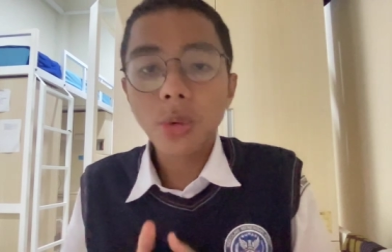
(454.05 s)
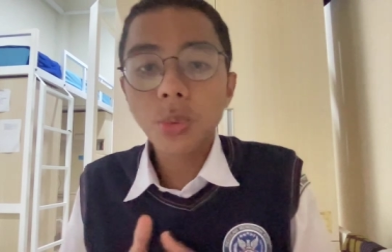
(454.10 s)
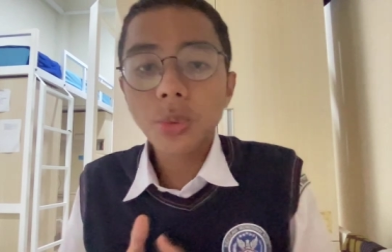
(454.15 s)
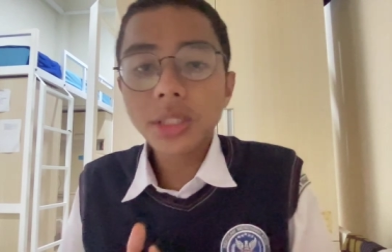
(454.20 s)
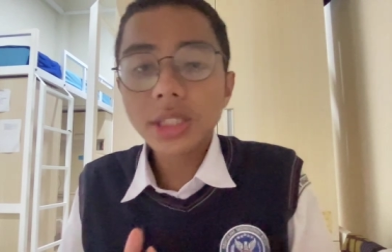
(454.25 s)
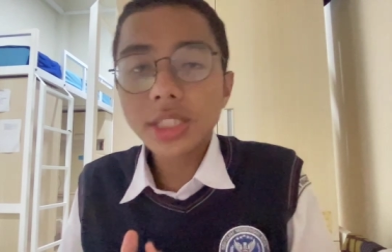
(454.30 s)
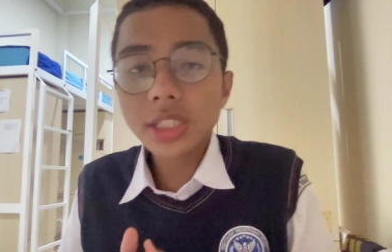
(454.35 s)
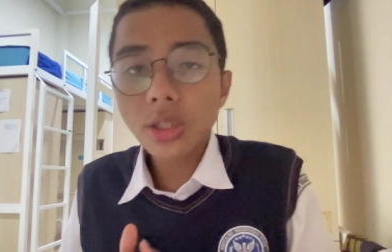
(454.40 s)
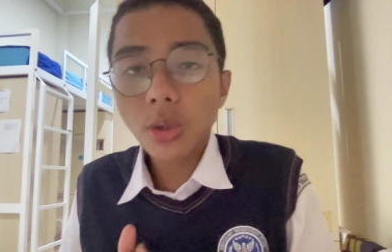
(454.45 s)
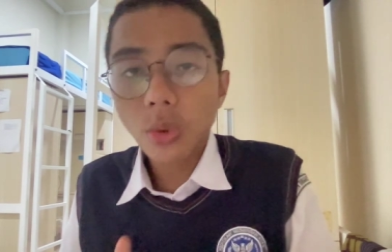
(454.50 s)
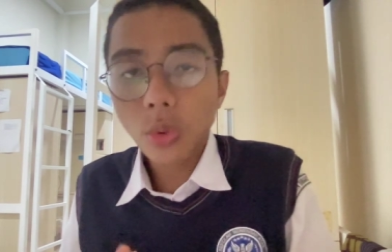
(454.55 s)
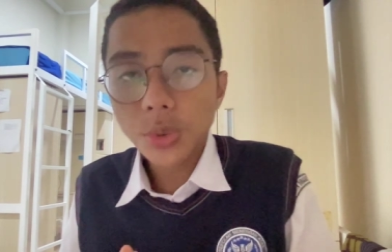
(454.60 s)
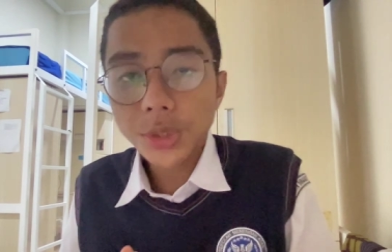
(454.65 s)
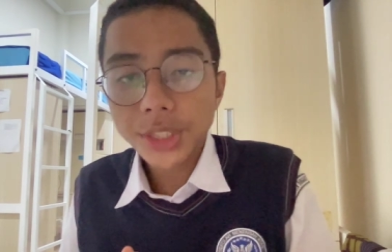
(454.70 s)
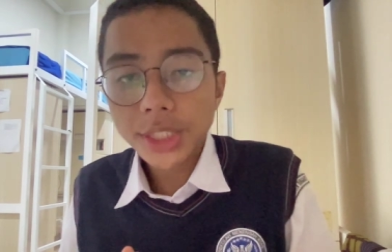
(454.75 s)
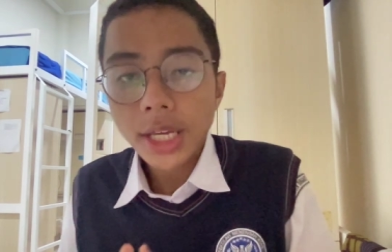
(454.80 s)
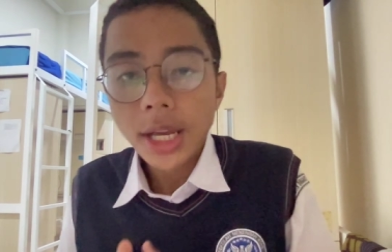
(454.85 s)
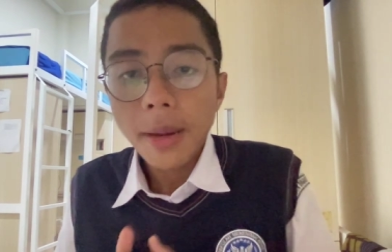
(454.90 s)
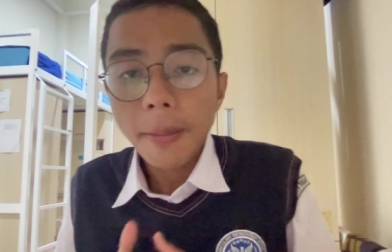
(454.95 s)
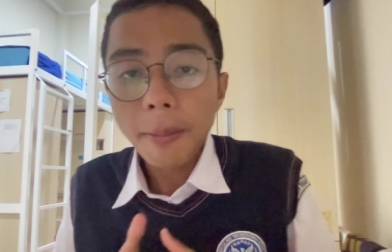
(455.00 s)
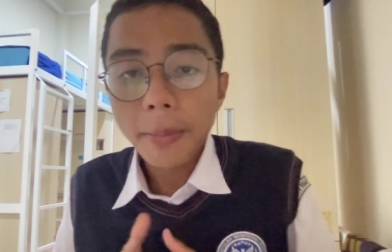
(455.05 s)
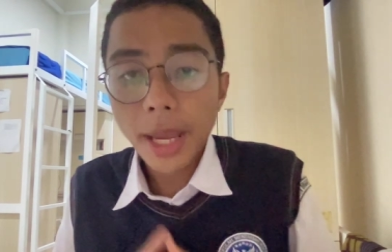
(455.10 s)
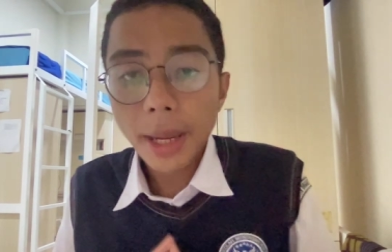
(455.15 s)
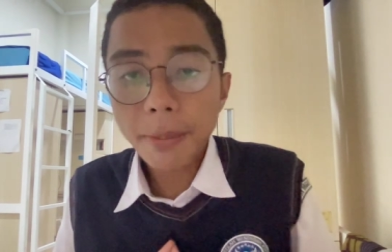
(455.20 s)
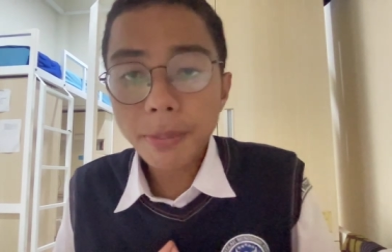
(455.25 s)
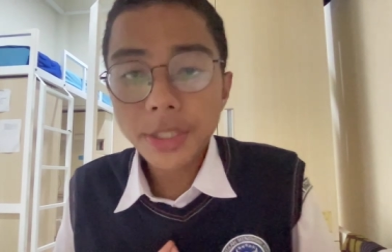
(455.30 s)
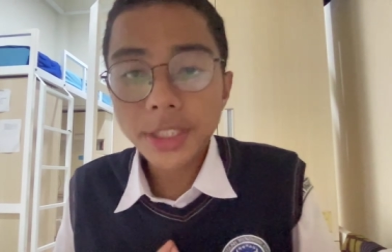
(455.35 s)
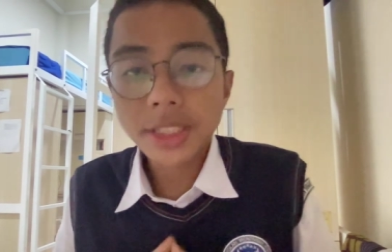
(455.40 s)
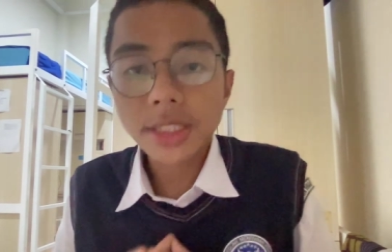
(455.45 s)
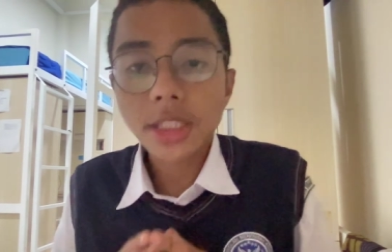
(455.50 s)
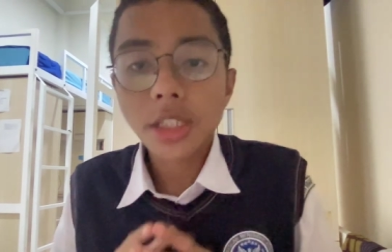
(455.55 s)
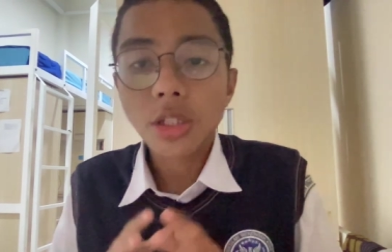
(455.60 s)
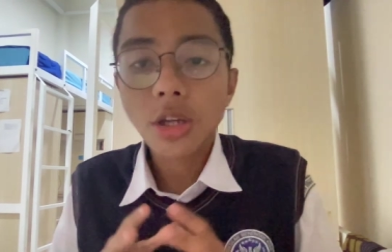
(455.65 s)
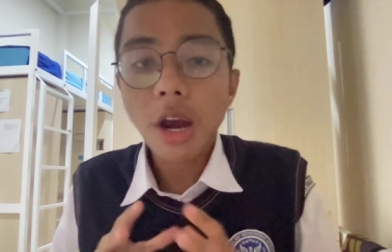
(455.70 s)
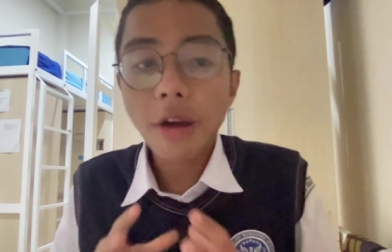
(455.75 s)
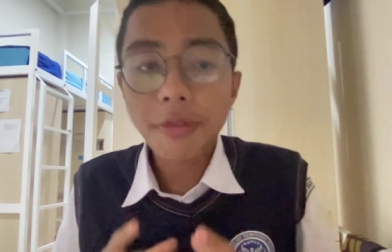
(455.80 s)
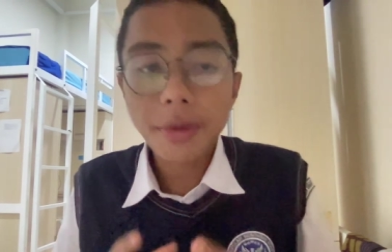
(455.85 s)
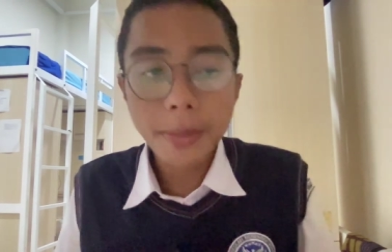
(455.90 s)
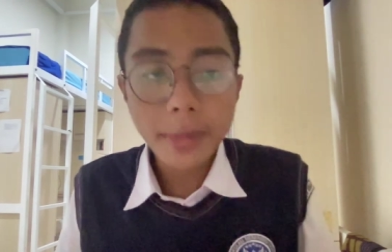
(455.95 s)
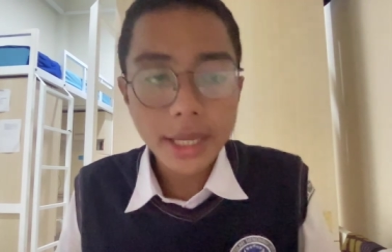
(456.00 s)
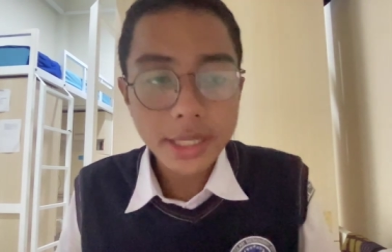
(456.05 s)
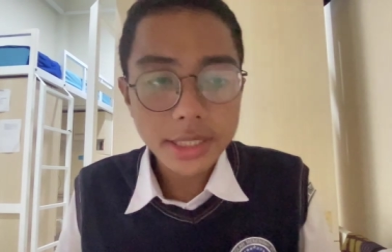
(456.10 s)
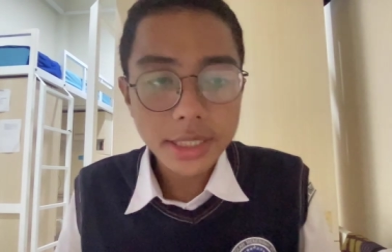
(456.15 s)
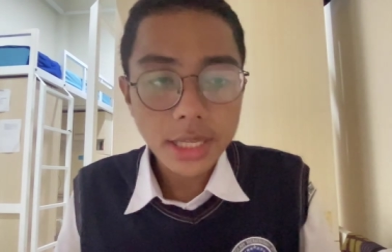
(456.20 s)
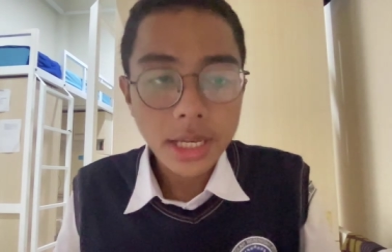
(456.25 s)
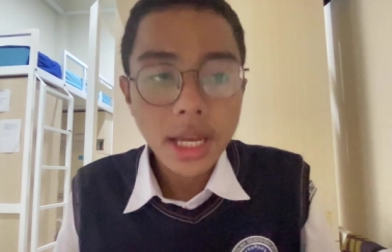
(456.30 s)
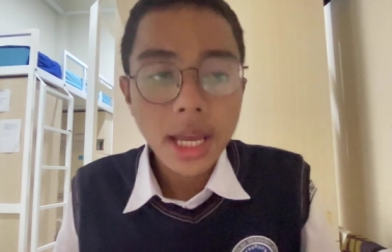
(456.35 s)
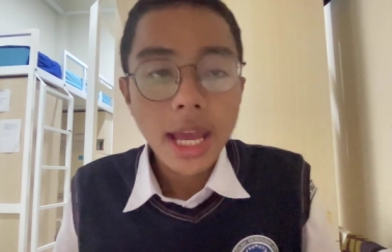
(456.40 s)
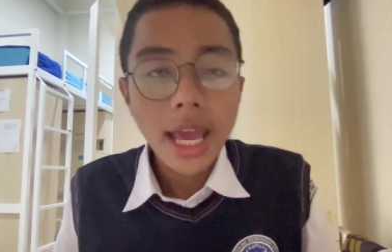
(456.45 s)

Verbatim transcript: WTO's members' government